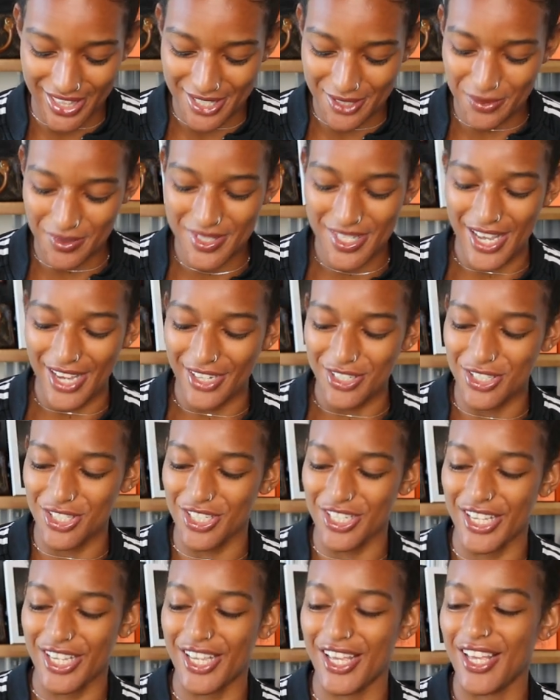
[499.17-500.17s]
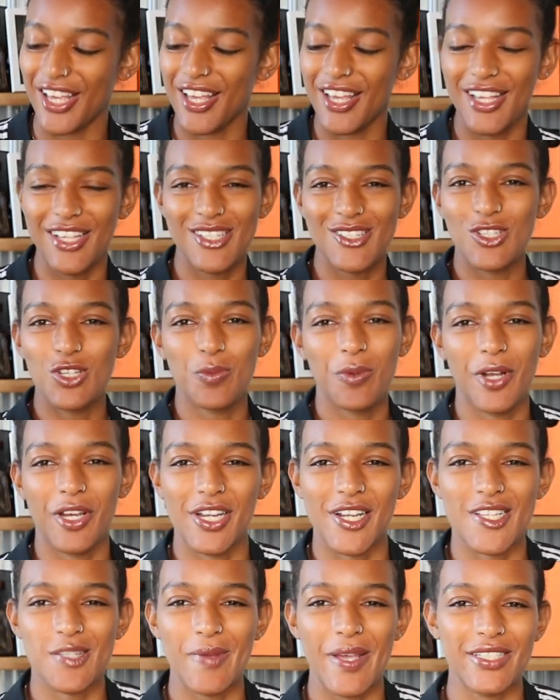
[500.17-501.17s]
This was actually super
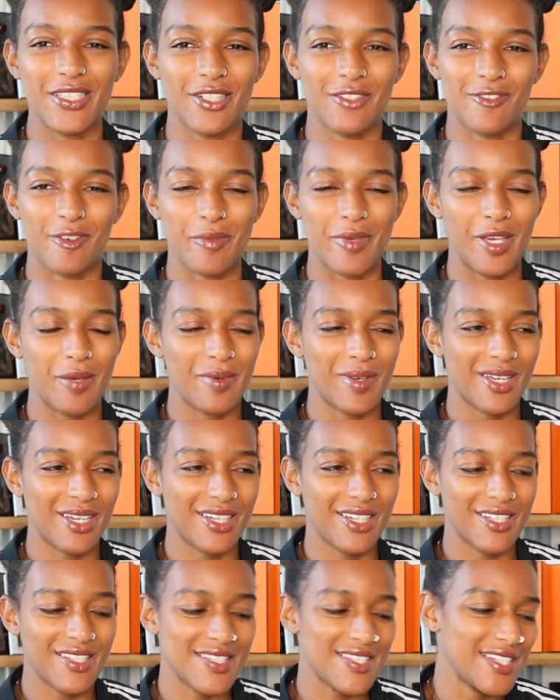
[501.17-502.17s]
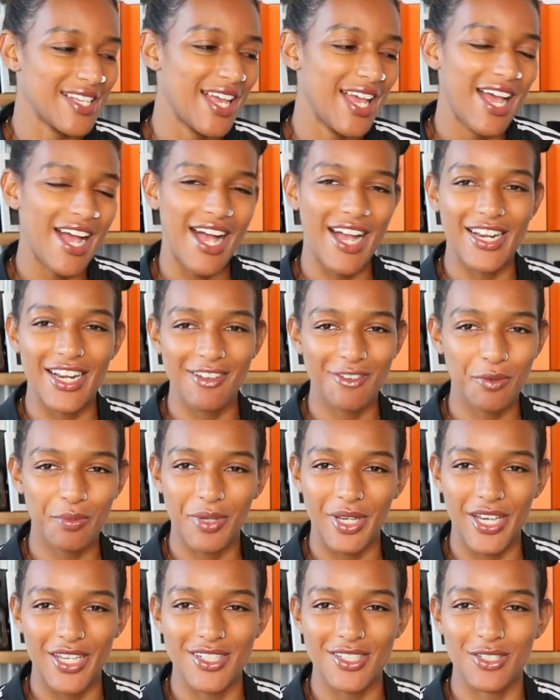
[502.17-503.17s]
unexpected for me because I never
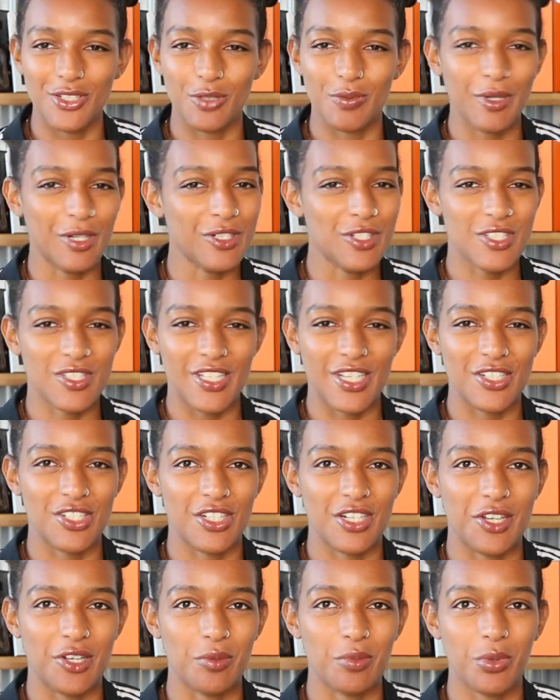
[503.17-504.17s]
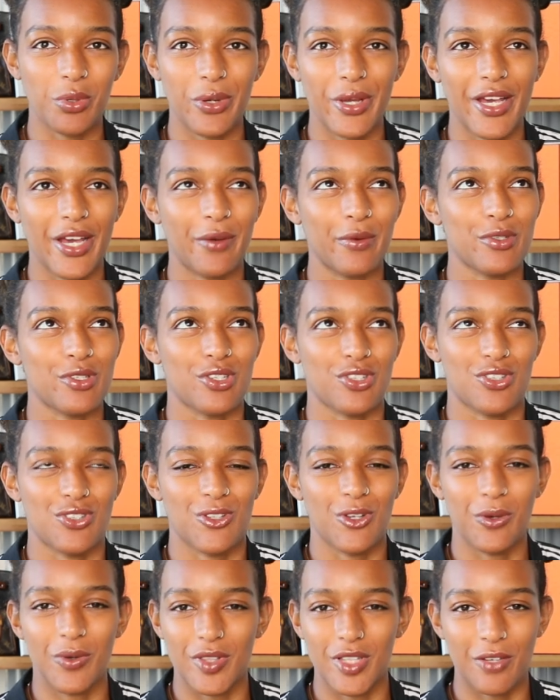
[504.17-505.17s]
planned to purchase a Chanel Boy. I was
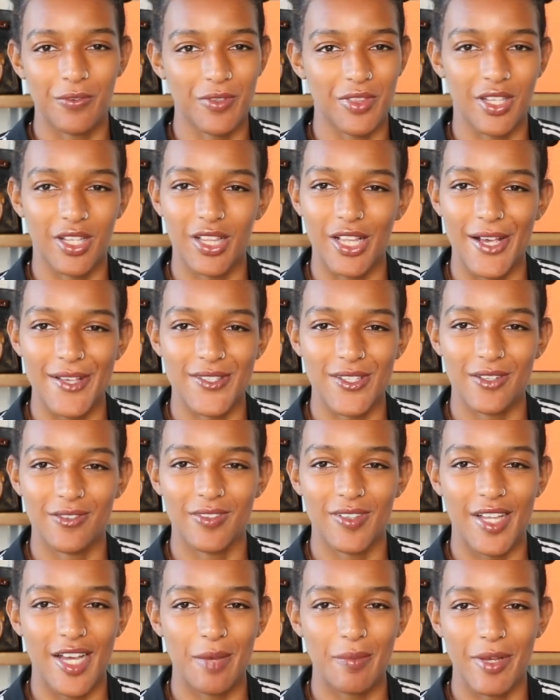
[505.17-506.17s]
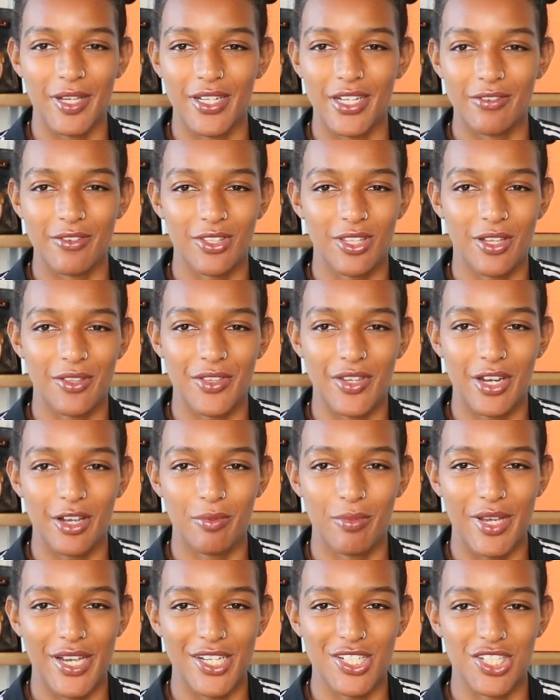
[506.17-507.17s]
just so in love with the classic flap. I never thought that
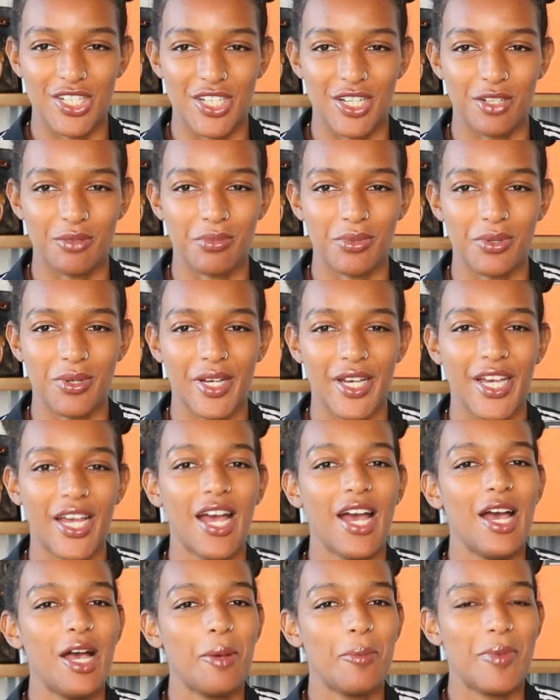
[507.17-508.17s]
I'd buy a Chanel Boy.